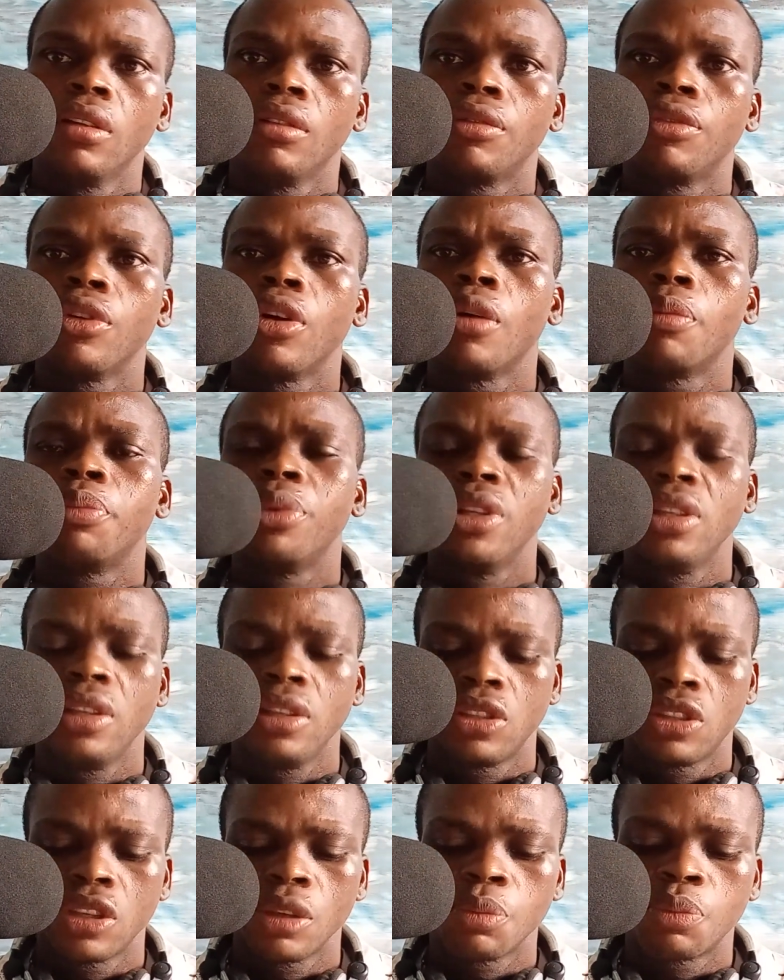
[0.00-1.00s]
Floor paint,
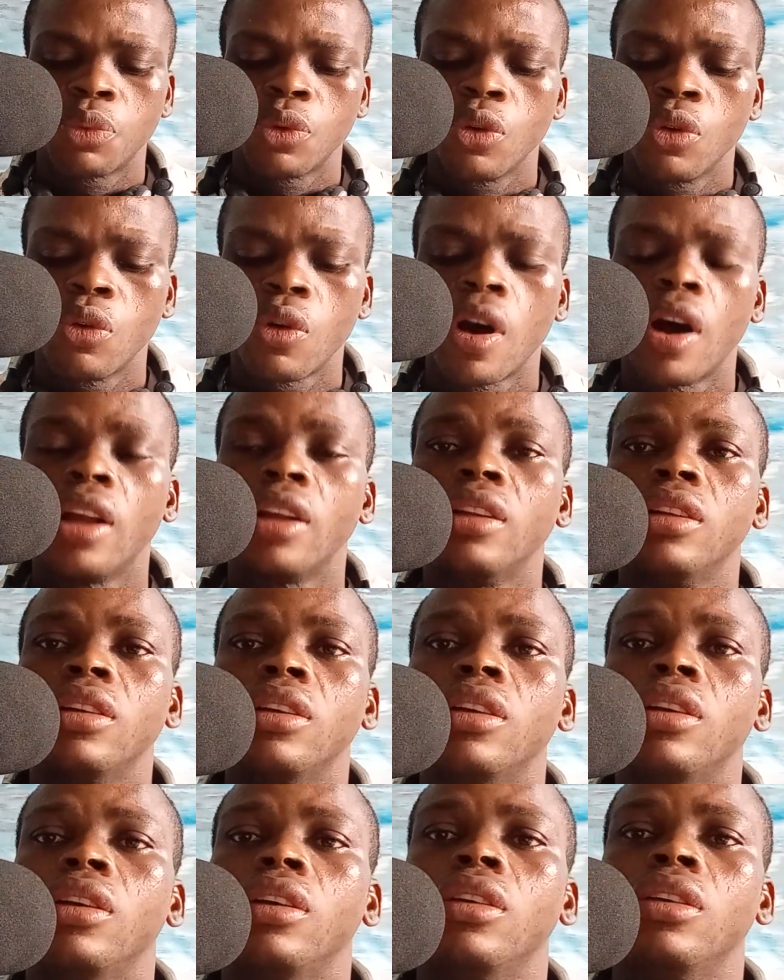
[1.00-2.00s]
the simple
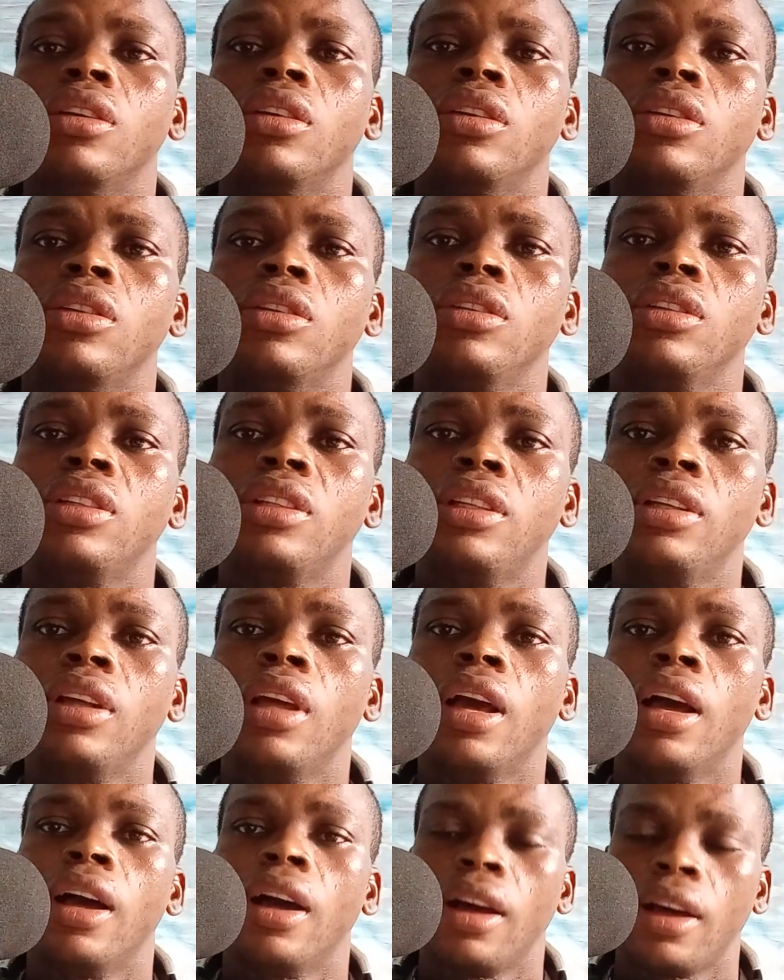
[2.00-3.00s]
one,
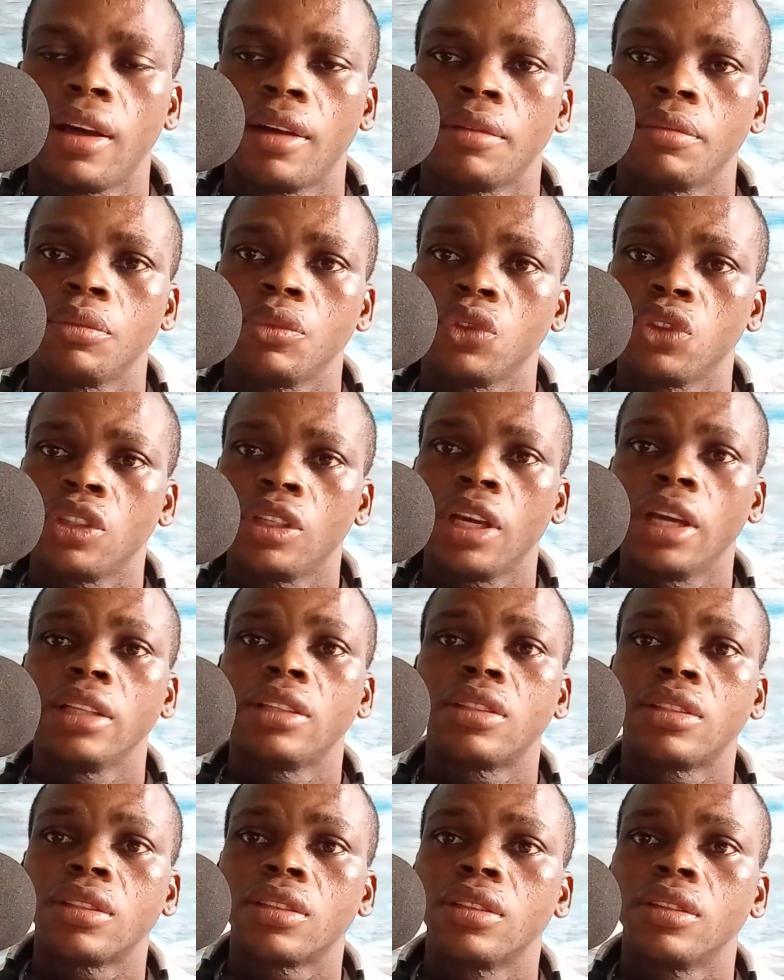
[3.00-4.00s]

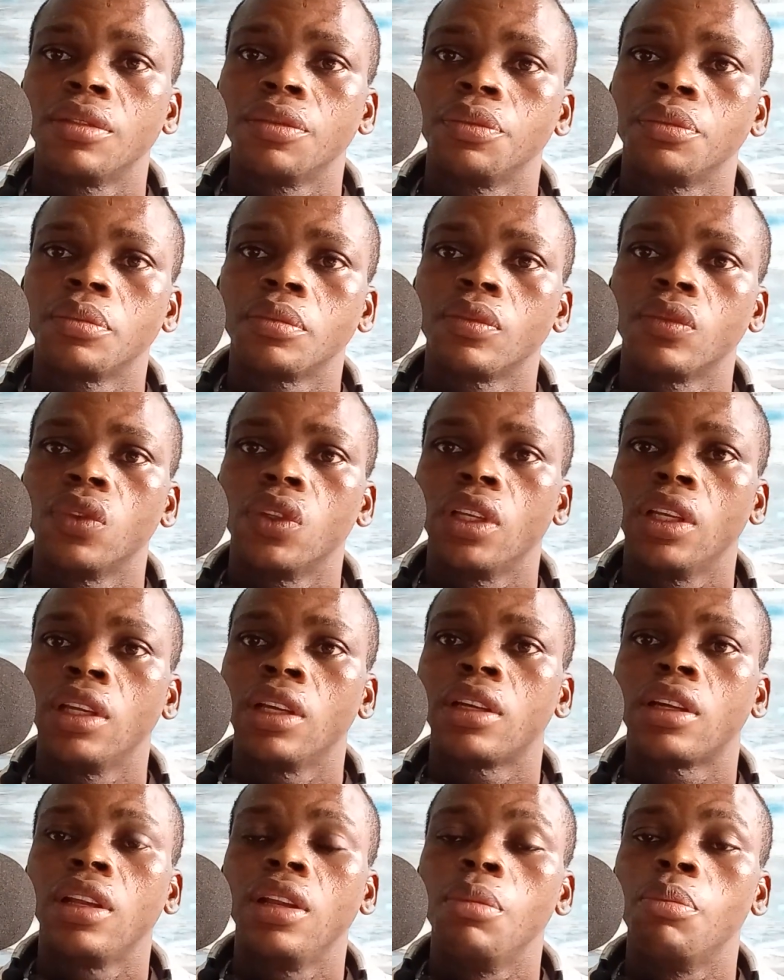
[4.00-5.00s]
get
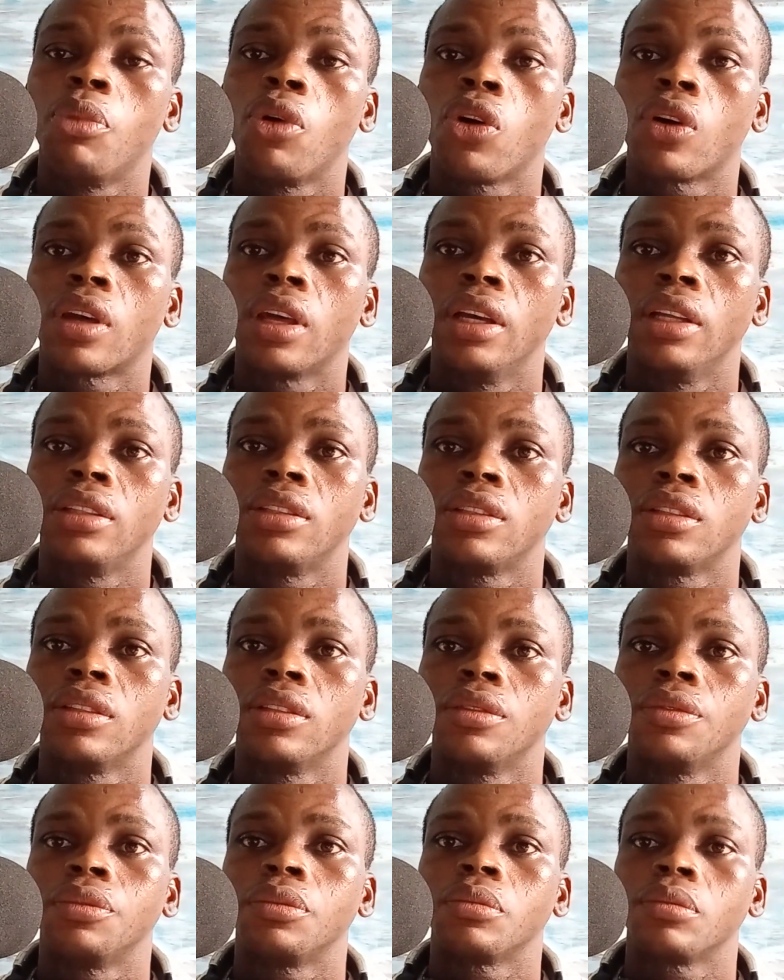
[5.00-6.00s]
a clean bucket,
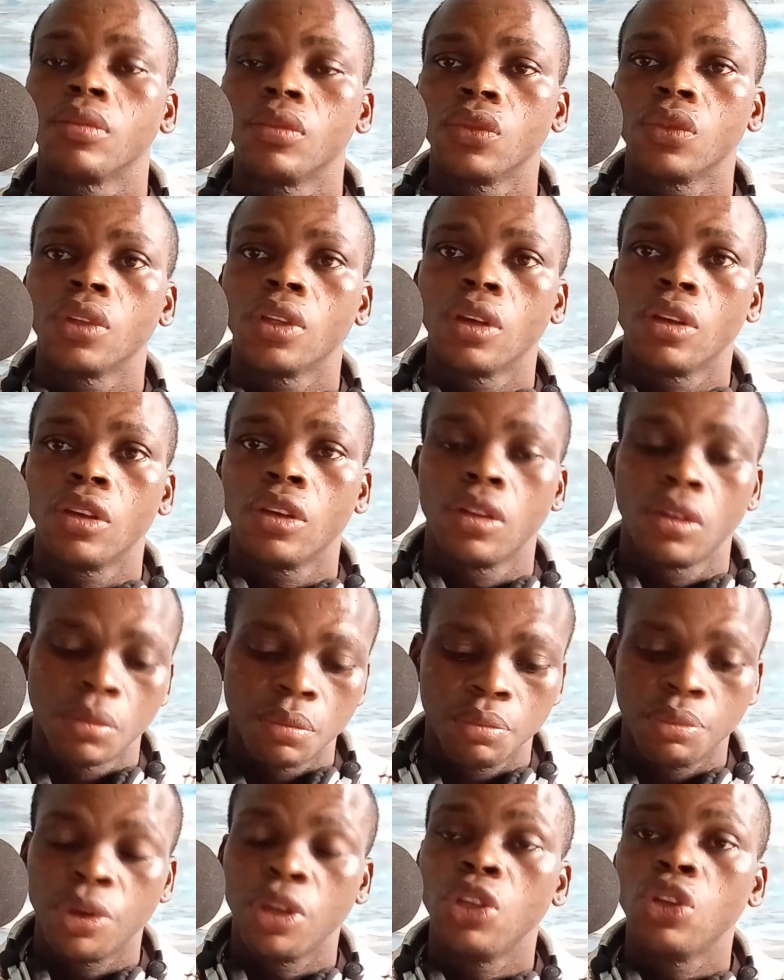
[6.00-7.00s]

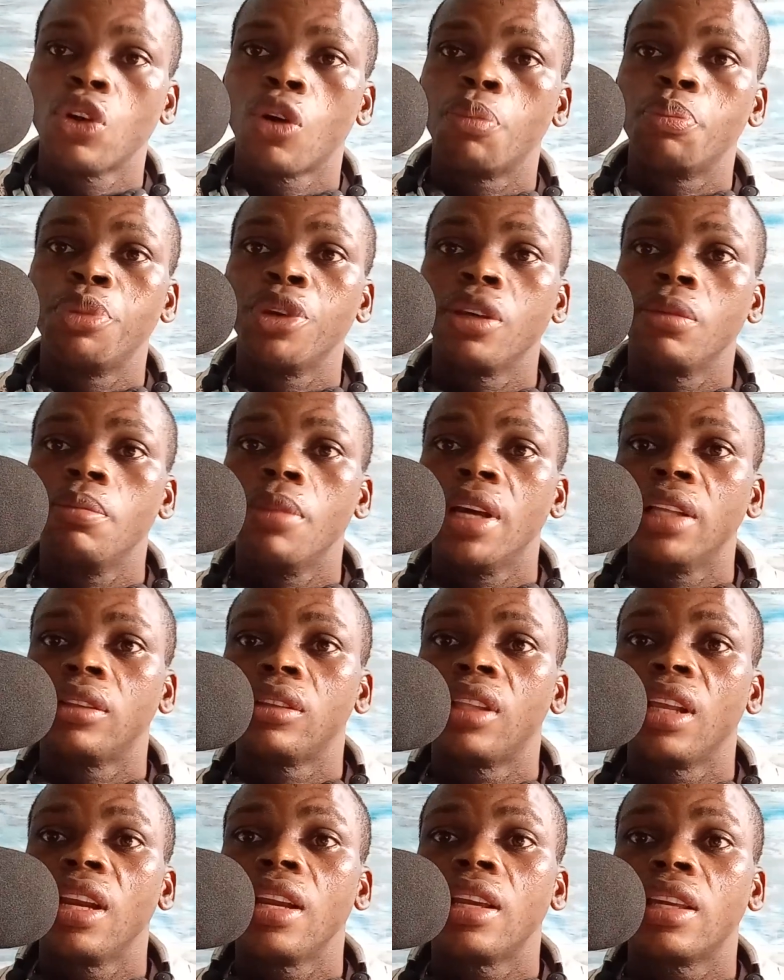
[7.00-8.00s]
bring your
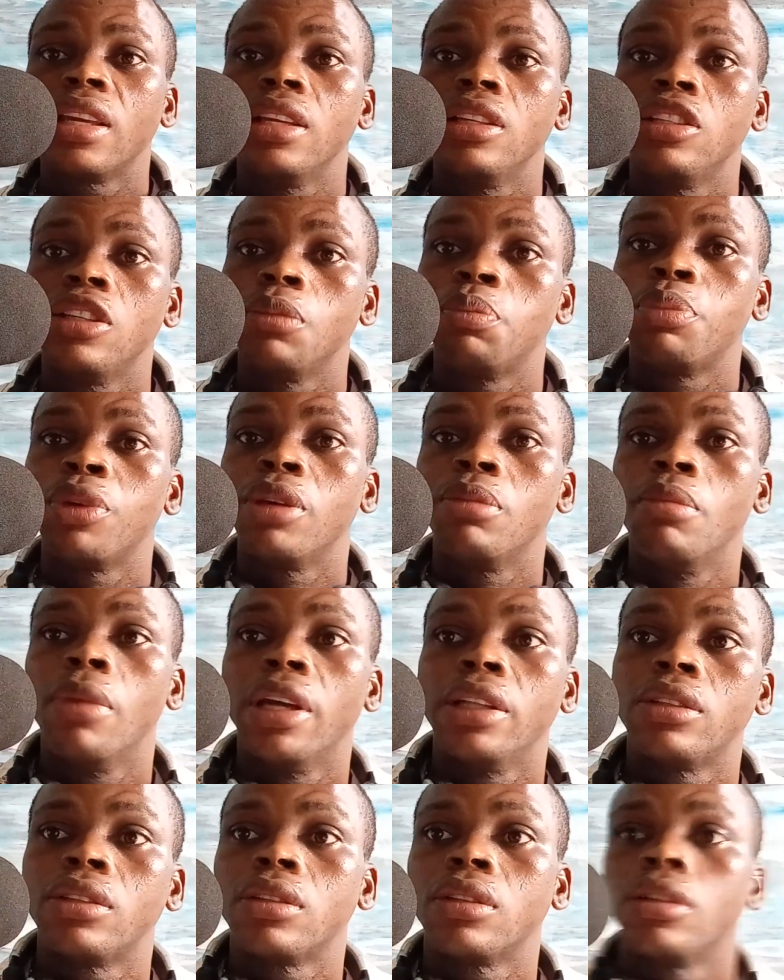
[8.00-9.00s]
pigment, 3 kg
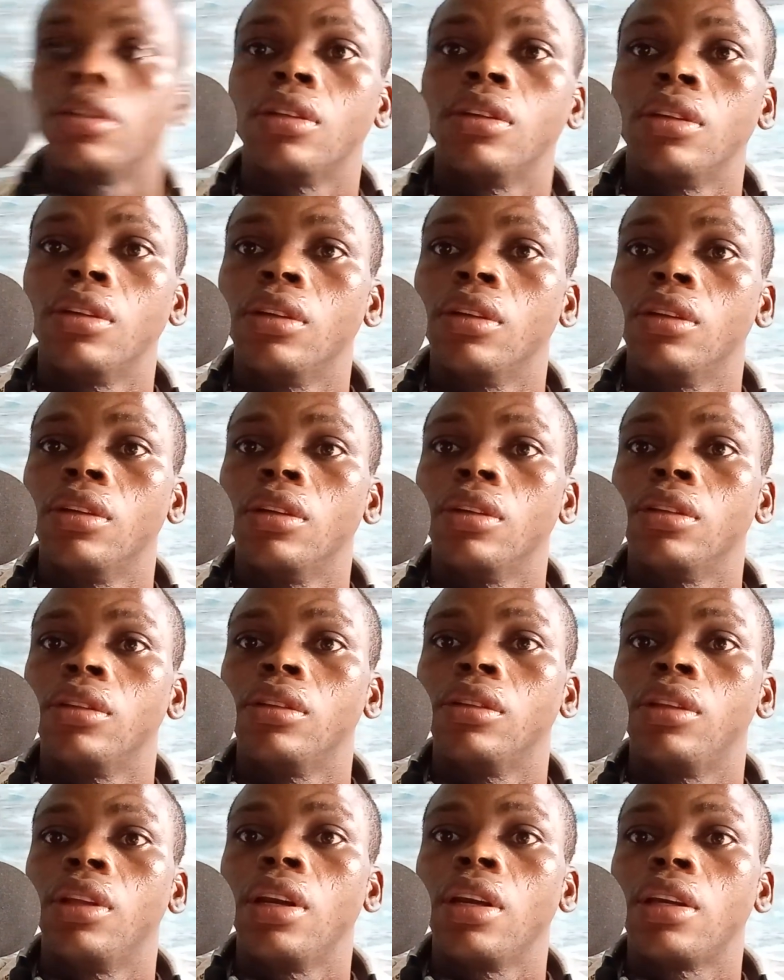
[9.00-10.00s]
pigment,
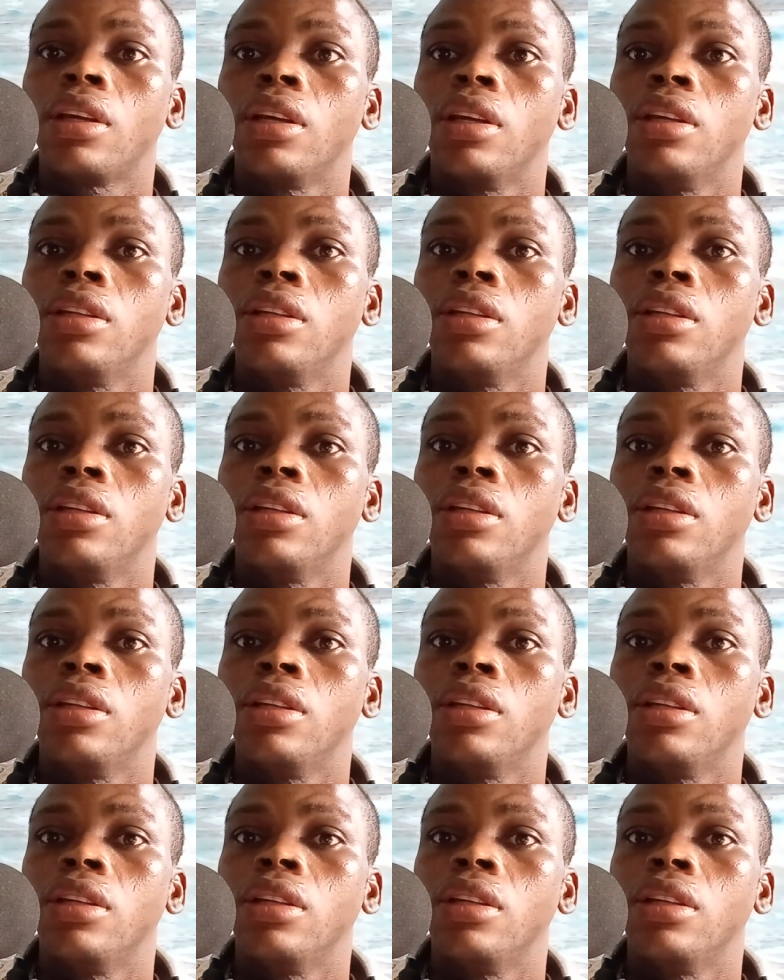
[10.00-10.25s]
3